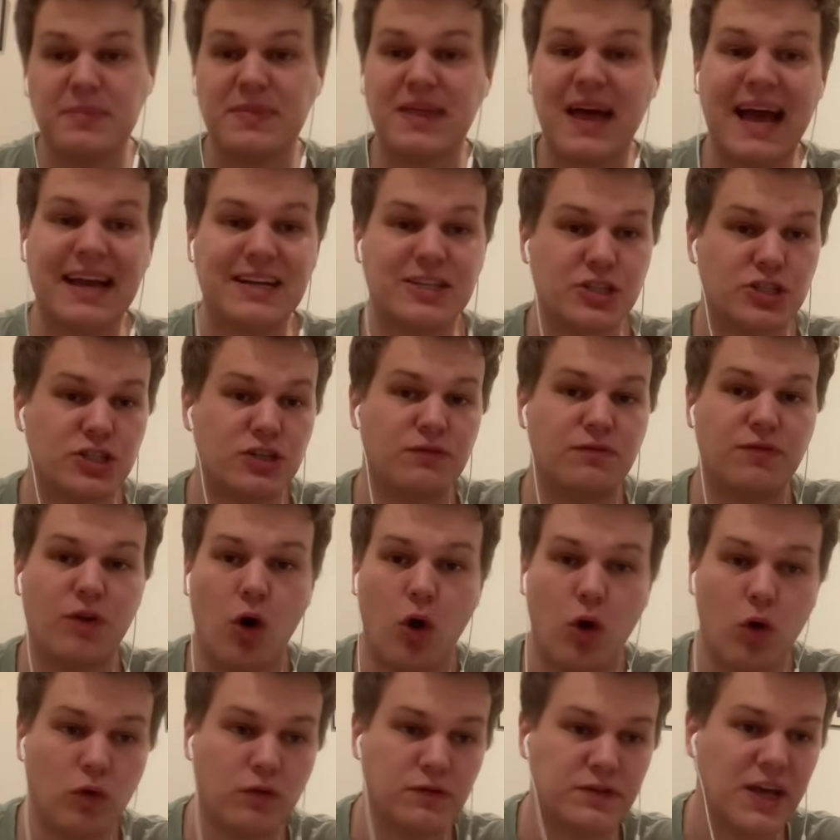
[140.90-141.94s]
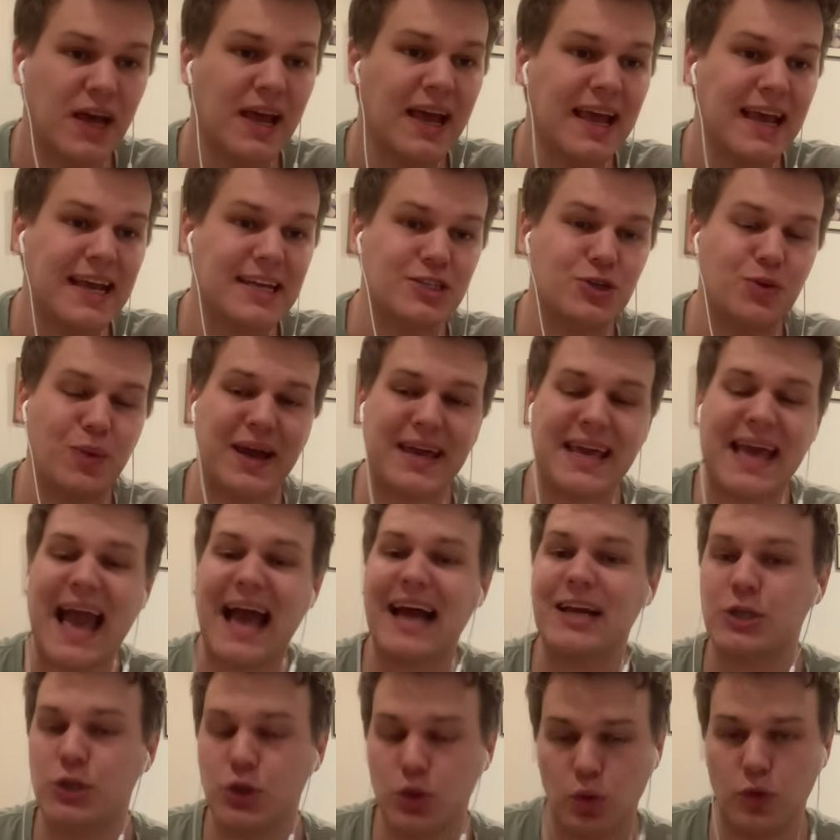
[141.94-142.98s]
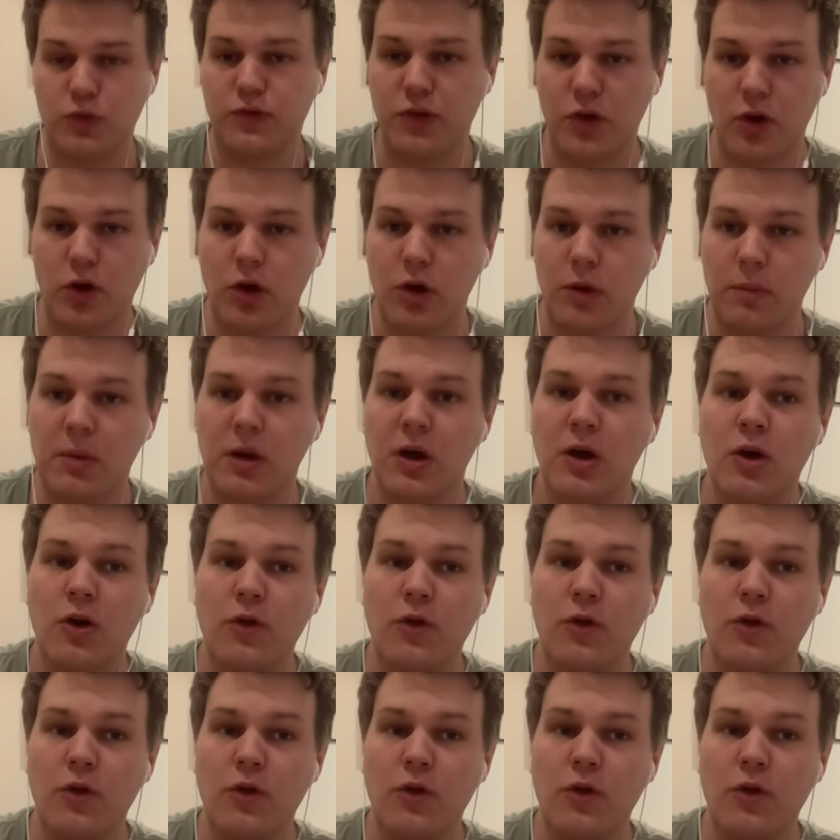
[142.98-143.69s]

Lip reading: that just evolved into a catch-all term